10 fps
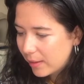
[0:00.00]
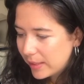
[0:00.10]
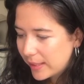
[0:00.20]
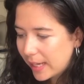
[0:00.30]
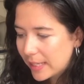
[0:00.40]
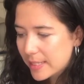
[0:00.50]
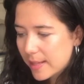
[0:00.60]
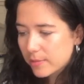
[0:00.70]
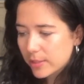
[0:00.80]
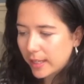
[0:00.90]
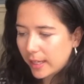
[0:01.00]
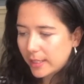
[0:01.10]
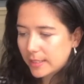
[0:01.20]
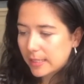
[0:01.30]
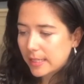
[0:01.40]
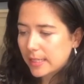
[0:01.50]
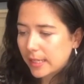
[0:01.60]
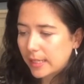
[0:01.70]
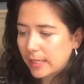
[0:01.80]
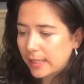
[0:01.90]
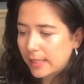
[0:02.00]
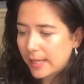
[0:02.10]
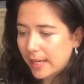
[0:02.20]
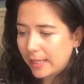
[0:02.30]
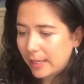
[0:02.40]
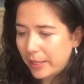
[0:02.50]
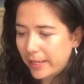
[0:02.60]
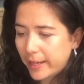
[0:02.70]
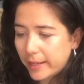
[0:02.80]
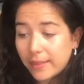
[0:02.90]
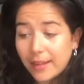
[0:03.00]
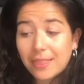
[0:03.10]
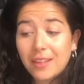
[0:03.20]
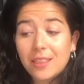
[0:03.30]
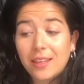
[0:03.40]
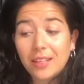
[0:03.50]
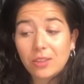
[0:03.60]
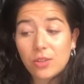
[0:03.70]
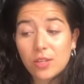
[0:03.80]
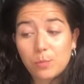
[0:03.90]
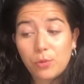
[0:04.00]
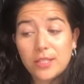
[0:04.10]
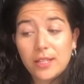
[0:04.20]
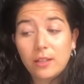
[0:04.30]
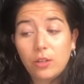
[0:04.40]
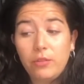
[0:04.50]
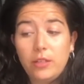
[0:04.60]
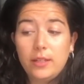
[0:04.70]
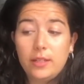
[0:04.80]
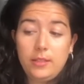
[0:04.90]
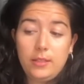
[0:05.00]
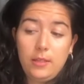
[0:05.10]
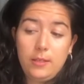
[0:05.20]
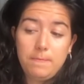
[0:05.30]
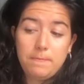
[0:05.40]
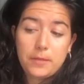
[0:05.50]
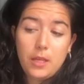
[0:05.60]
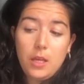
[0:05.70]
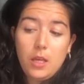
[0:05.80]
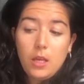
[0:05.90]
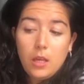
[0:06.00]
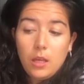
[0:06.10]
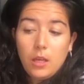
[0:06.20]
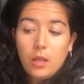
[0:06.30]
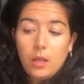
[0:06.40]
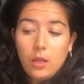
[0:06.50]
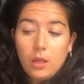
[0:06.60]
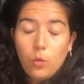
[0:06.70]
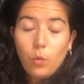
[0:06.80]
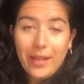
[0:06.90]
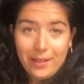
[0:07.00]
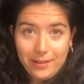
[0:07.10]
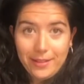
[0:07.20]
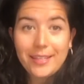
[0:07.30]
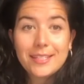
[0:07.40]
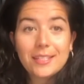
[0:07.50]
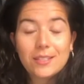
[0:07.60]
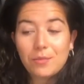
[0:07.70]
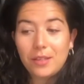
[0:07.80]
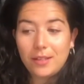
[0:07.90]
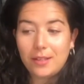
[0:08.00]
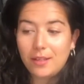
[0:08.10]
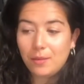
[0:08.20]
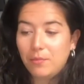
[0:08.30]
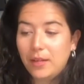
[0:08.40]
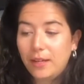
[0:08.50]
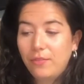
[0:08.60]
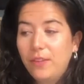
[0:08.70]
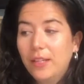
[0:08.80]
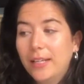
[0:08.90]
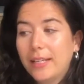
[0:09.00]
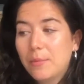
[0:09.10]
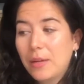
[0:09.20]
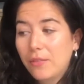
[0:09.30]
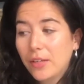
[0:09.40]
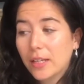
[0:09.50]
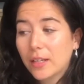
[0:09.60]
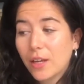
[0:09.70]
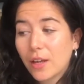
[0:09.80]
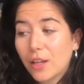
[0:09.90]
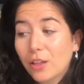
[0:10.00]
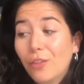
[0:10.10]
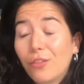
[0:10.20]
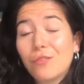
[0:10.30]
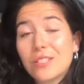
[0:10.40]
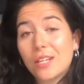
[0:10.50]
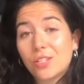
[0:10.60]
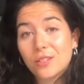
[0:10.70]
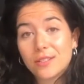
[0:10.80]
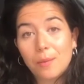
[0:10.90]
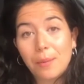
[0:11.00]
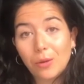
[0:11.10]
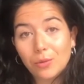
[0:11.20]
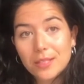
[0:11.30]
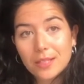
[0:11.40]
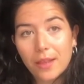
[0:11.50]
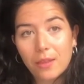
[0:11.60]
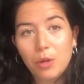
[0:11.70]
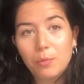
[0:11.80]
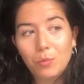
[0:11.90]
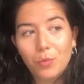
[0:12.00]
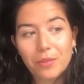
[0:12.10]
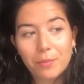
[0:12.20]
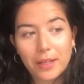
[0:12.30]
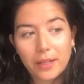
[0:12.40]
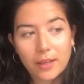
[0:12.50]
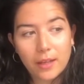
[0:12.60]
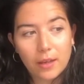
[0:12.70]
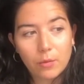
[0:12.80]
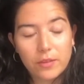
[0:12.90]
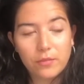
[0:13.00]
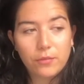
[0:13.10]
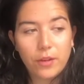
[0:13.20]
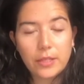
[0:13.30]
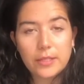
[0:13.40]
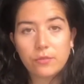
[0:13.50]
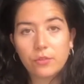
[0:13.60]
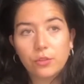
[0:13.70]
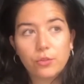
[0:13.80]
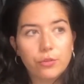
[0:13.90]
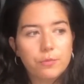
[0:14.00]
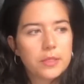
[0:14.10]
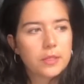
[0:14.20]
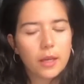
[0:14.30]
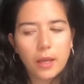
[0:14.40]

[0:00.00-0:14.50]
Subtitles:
ventajas y desventajas crees que tendrá la manera de hacer teatro después del COVID-19? Well, this is something that I feel like I'm having a lot of conversations about at the moment with with various different groups.